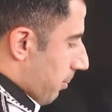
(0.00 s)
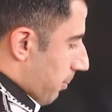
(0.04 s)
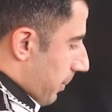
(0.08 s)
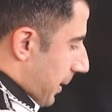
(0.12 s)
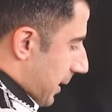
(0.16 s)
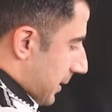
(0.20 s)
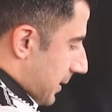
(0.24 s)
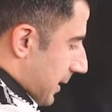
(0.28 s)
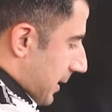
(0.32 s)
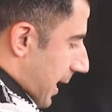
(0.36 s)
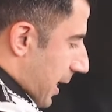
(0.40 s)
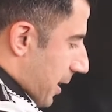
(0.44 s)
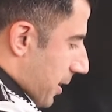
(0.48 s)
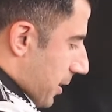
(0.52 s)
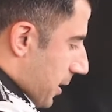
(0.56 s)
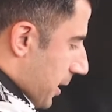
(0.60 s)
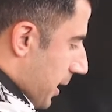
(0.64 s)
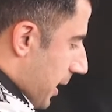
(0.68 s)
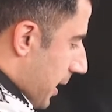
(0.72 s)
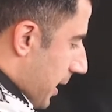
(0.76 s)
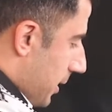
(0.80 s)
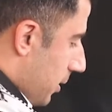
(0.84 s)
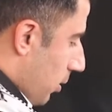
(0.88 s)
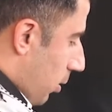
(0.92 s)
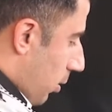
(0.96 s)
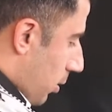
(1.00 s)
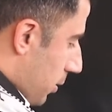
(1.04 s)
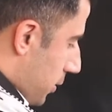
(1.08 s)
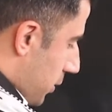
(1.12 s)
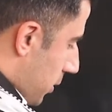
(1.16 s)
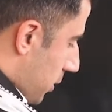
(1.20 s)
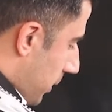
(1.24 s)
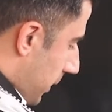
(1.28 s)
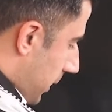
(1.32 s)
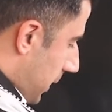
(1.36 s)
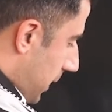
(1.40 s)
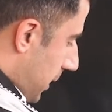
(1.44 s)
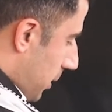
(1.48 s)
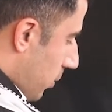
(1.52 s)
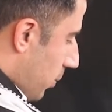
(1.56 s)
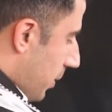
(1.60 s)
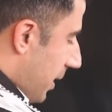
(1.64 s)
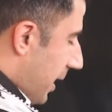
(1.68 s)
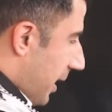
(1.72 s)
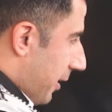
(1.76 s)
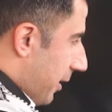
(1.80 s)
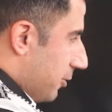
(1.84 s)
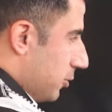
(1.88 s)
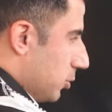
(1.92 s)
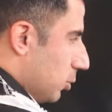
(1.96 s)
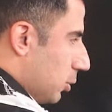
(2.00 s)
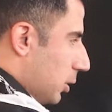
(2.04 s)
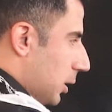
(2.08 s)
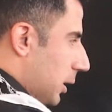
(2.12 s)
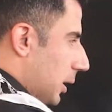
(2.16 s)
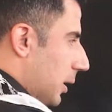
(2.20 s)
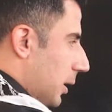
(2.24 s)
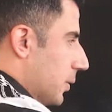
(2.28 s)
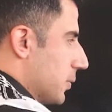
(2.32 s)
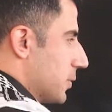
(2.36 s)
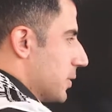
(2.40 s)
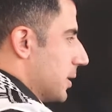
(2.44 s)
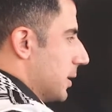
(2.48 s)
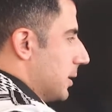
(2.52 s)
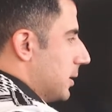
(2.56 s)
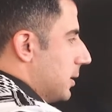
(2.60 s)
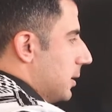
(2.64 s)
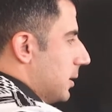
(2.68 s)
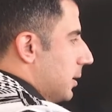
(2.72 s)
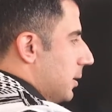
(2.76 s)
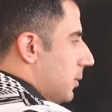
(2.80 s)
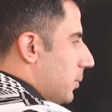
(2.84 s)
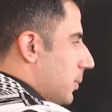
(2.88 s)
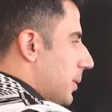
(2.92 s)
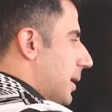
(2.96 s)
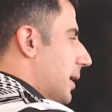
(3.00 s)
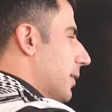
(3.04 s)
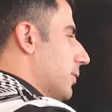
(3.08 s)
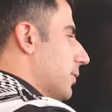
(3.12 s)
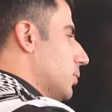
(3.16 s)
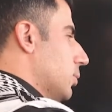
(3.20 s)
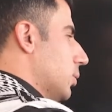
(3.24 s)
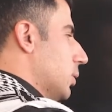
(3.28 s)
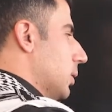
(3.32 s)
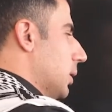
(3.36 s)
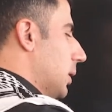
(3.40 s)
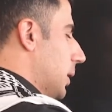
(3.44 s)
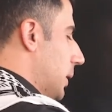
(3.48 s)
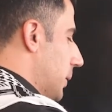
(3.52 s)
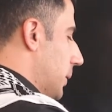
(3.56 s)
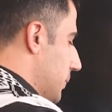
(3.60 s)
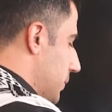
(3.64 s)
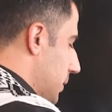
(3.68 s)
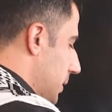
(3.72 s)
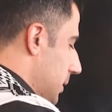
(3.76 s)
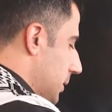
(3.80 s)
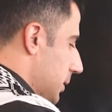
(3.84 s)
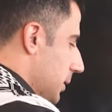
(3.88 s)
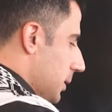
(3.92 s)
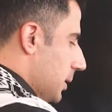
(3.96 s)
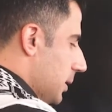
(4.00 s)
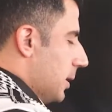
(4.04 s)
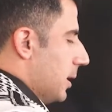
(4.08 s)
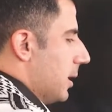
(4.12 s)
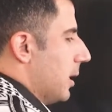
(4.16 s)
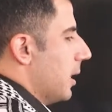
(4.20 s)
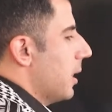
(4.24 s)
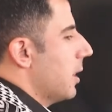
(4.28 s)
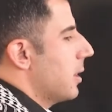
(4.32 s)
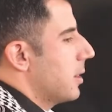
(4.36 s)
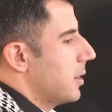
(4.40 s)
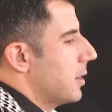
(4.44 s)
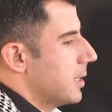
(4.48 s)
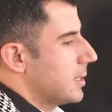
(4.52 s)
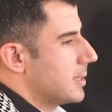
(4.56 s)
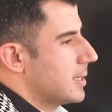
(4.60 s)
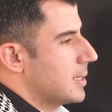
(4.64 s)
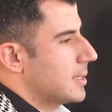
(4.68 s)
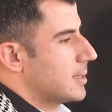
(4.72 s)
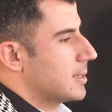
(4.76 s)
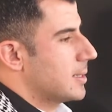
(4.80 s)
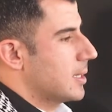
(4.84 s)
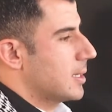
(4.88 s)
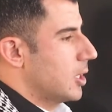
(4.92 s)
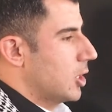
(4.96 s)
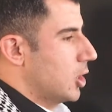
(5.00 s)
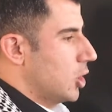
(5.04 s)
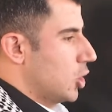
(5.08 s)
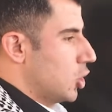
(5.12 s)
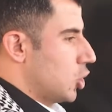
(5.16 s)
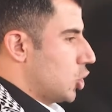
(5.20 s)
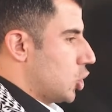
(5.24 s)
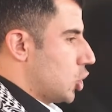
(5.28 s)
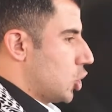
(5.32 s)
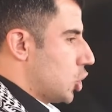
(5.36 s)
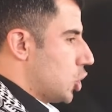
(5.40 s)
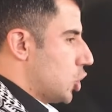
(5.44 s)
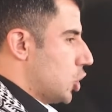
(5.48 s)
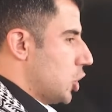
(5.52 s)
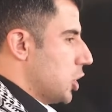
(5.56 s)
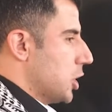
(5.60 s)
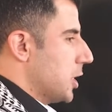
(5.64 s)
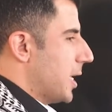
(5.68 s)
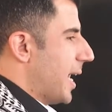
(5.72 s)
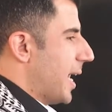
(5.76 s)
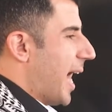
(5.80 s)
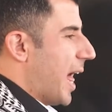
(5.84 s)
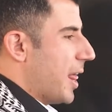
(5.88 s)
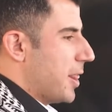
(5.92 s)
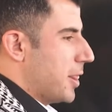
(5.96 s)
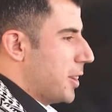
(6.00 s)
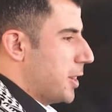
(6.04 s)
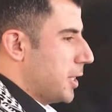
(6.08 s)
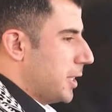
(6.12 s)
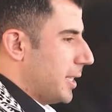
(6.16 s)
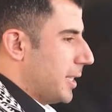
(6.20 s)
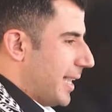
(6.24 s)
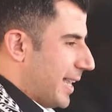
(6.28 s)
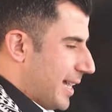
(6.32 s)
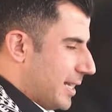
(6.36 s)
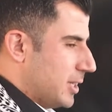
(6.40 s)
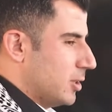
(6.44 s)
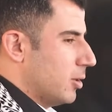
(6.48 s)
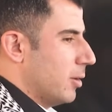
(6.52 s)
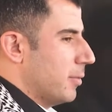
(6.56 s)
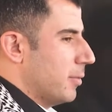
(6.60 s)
But at the end also again we have to close it. We have to close it. This is sh at the end